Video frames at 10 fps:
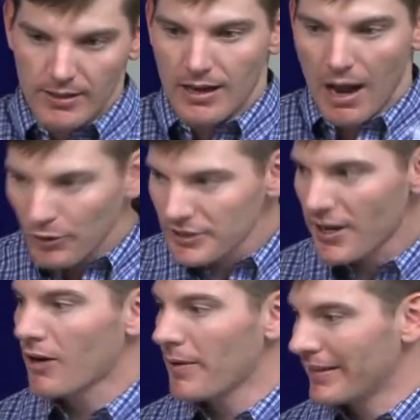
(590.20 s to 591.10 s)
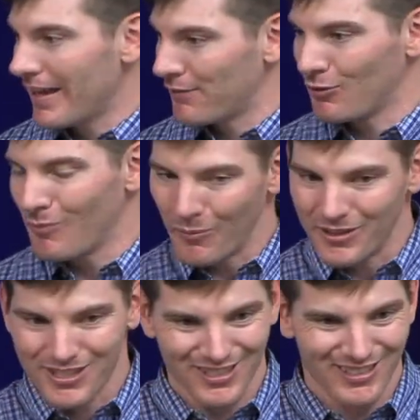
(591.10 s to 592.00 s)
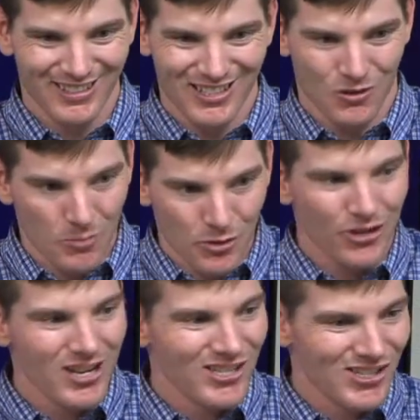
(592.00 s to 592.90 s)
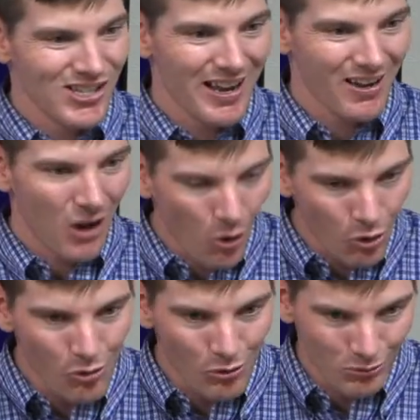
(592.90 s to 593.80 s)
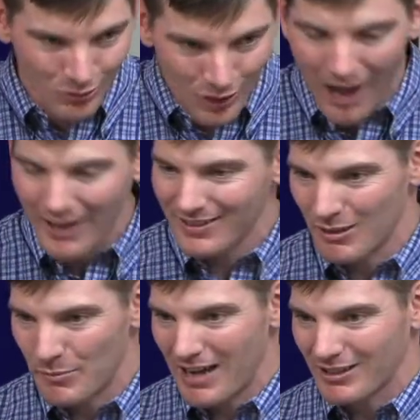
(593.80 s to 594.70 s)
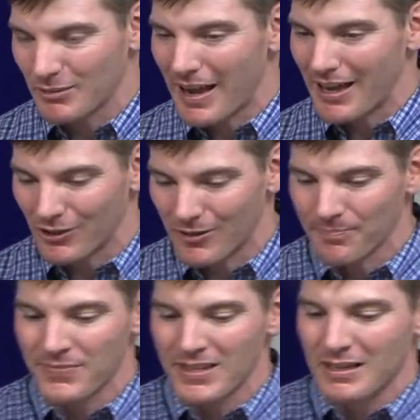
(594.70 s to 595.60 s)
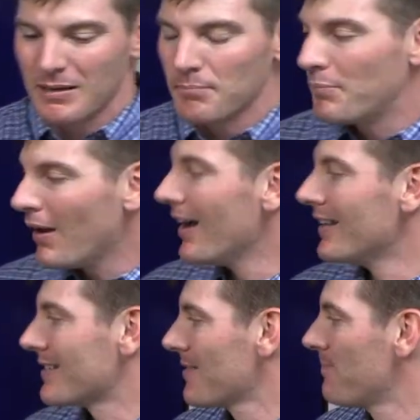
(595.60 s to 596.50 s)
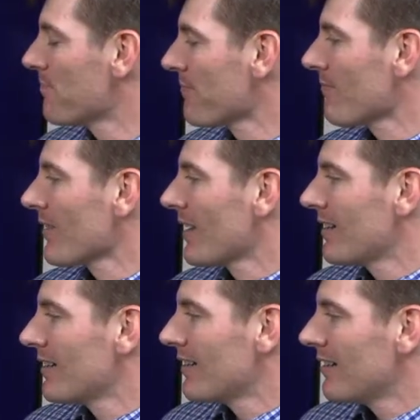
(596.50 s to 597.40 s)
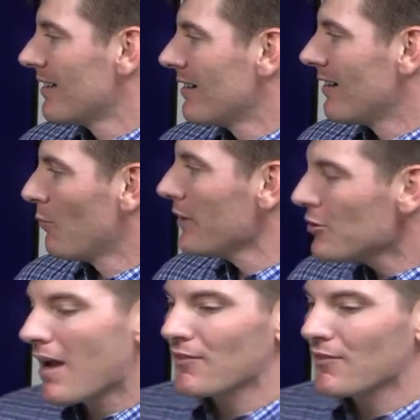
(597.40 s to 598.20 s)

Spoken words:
I want to talk about that for a moment. Scripture doesn't say a whole lot about the matter, but we do have to